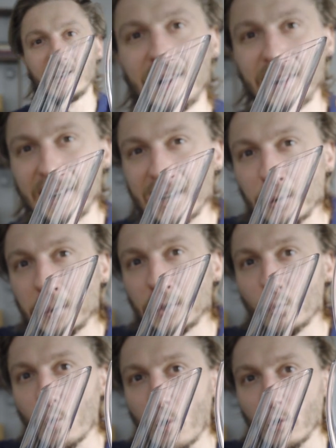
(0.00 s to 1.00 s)
a little
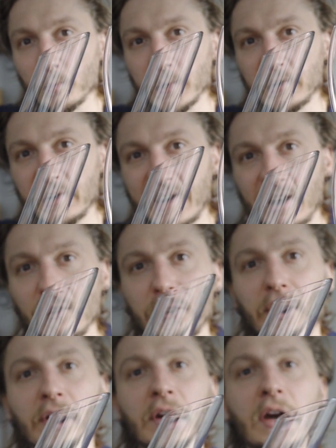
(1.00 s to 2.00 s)
bit warmer
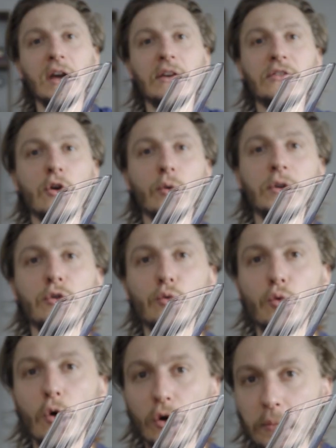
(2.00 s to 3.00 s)
decanter is going
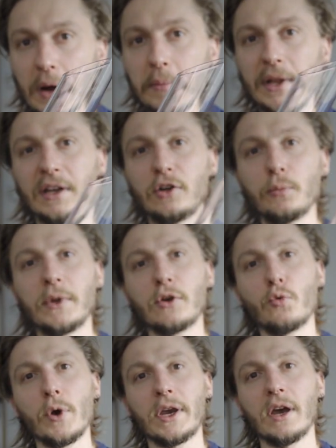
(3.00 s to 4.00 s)
to warm up a little bit
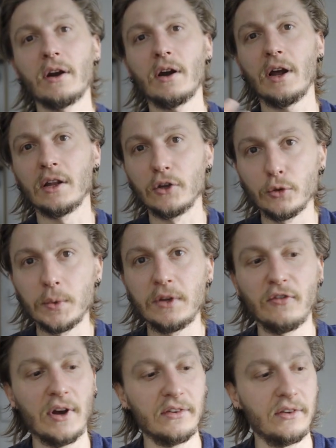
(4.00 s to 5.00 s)
quicker, a little bit
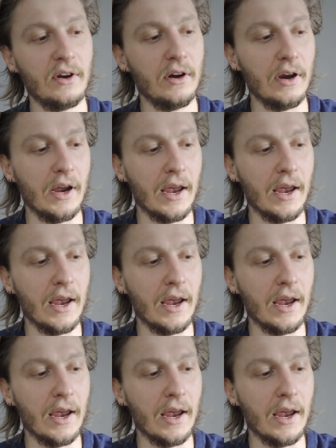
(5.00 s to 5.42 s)
faster,